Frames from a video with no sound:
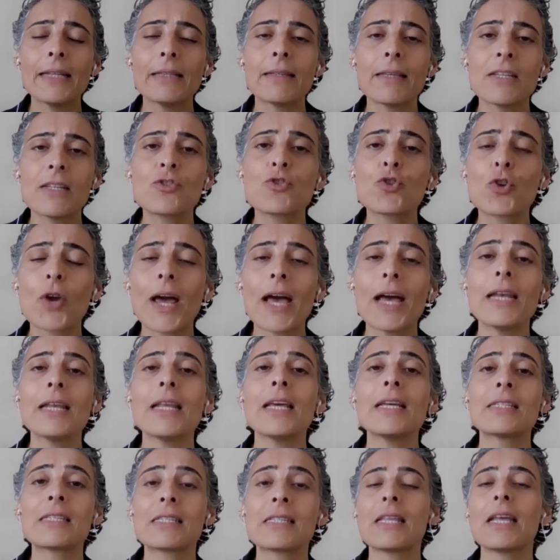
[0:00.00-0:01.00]
Israel
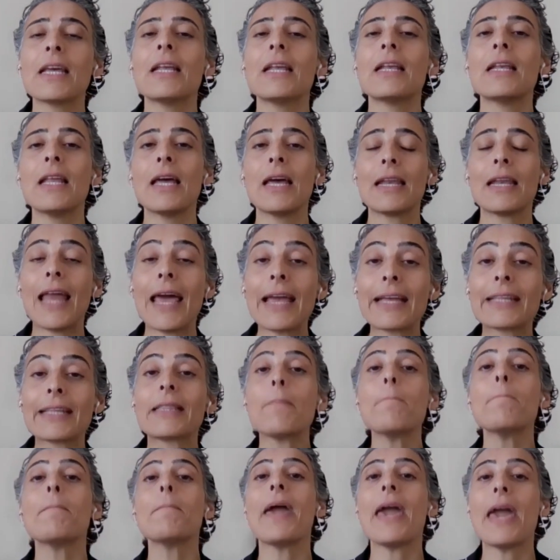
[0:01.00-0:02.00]
is still like
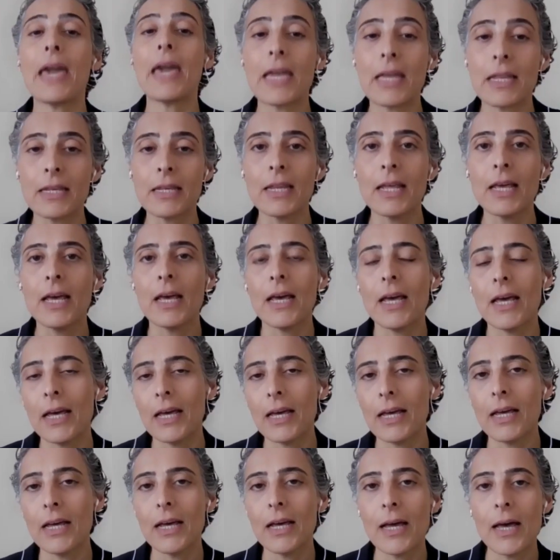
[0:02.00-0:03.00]
the main
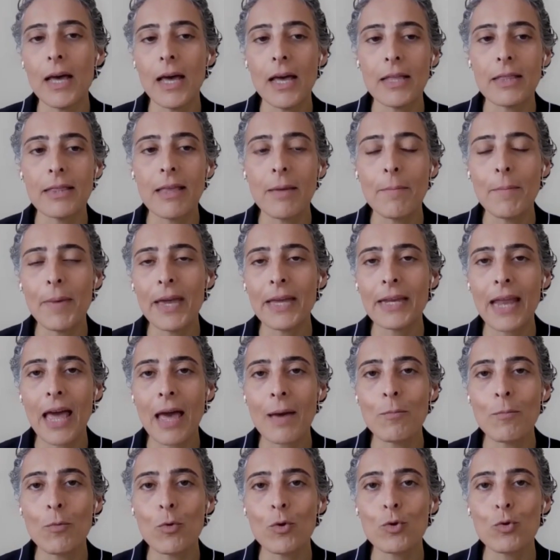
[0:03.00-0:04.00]

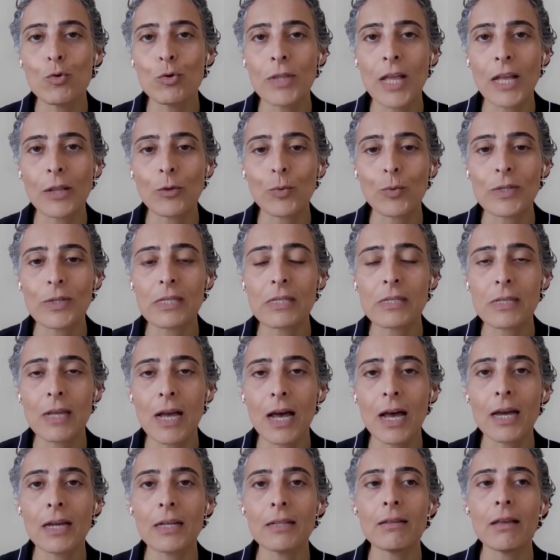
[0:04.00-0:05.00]
MOU that was
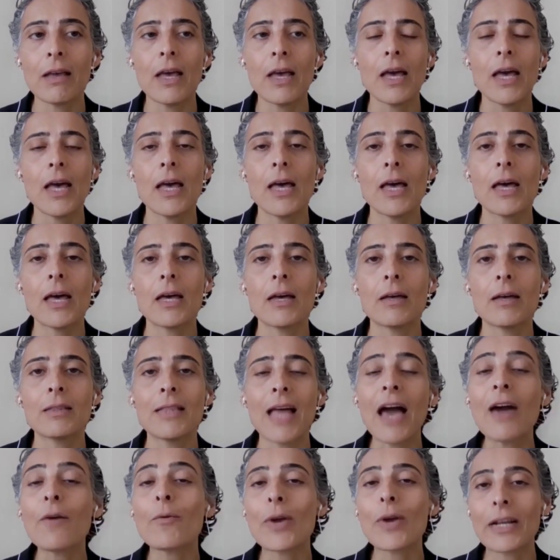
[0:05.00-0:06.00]
signed
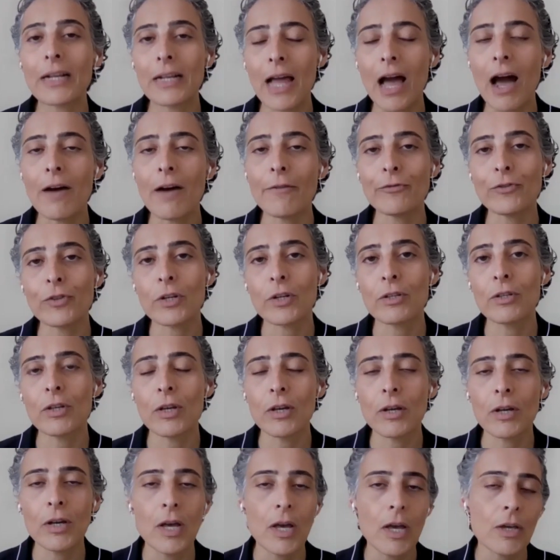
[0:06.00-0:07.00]
directly after
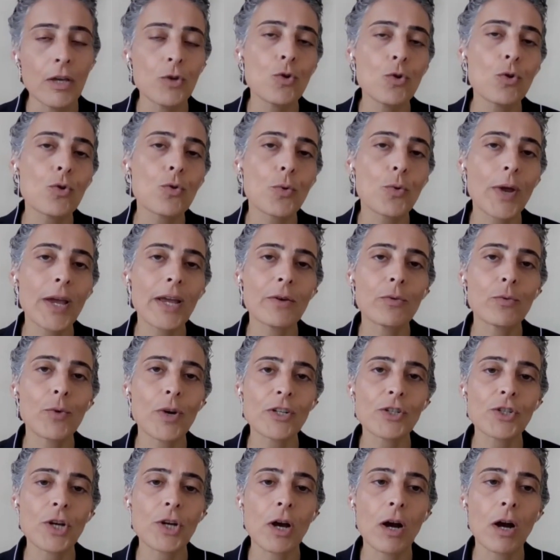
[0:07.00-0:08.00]
the
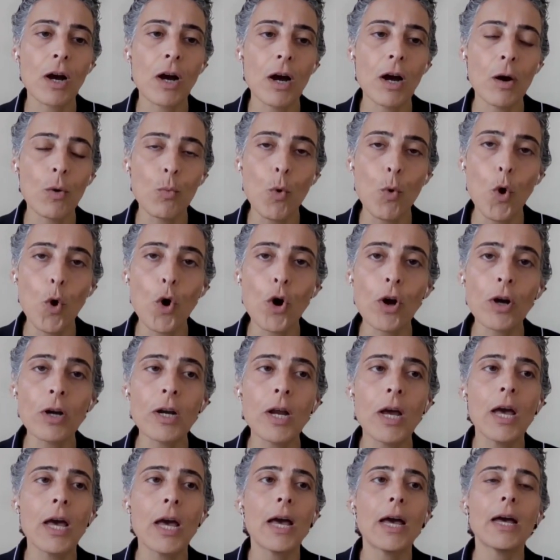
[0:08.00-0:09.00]
Ukraine-Russia war,
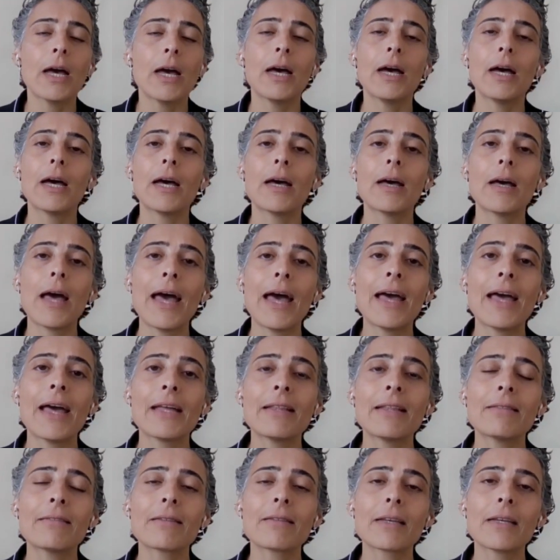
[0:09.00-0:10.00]

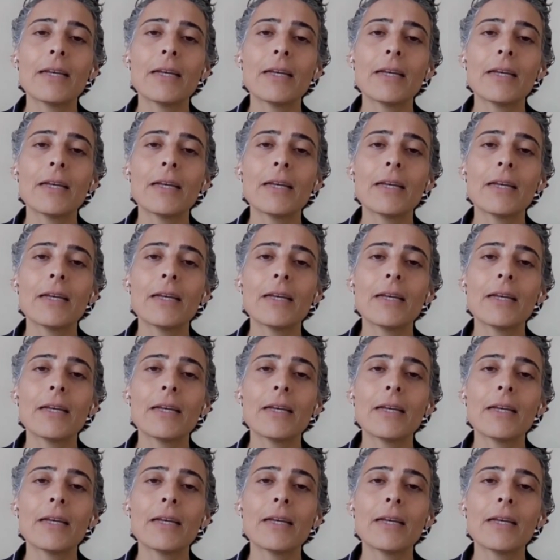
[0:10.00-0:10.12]
and